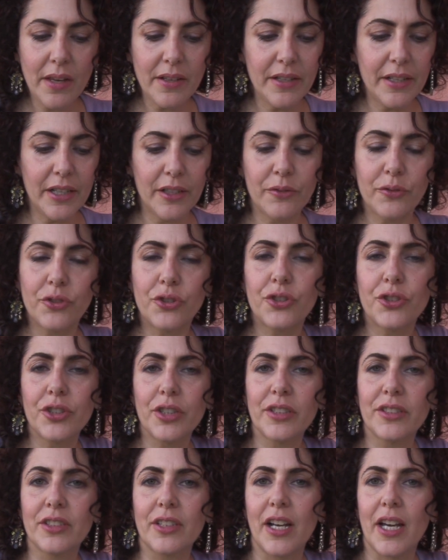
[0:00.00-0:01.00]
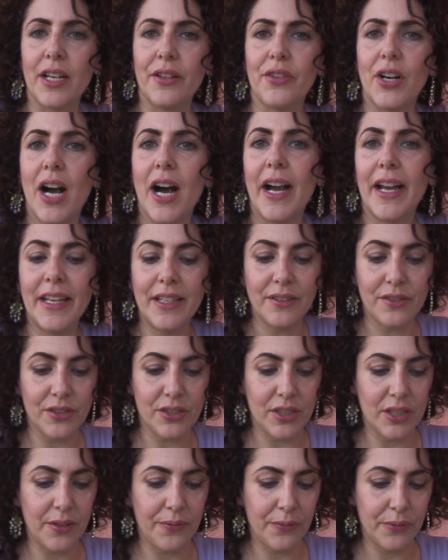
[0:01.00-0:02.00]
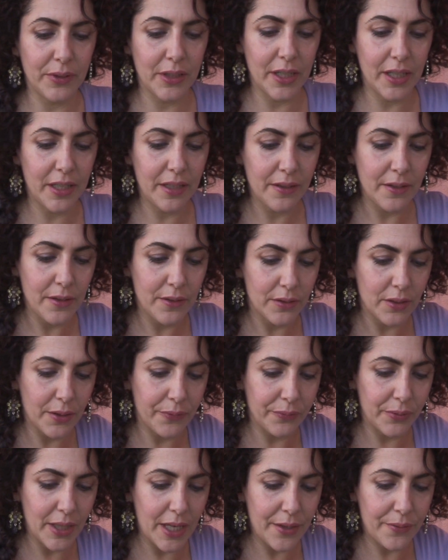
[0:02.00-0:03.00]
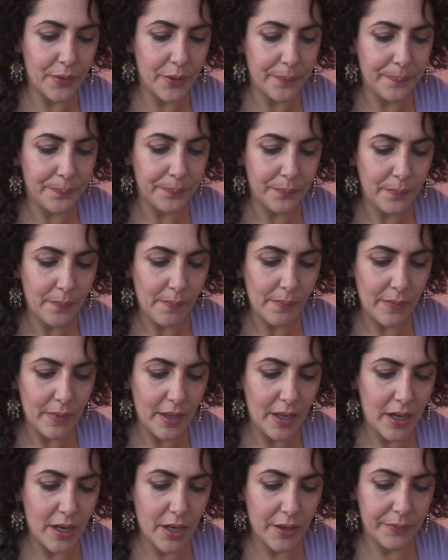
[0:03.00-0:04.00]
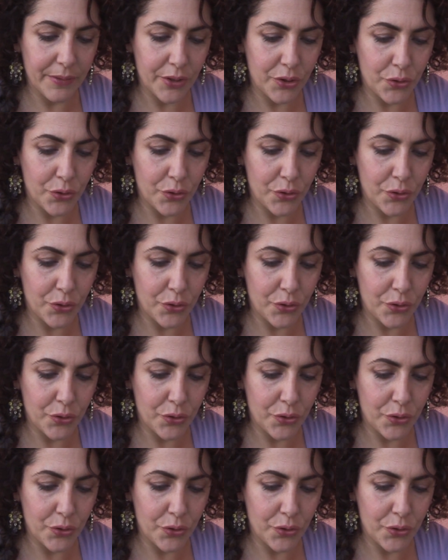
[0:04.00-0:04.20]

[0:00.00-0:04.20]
you know, just kind of heightens the flavor of the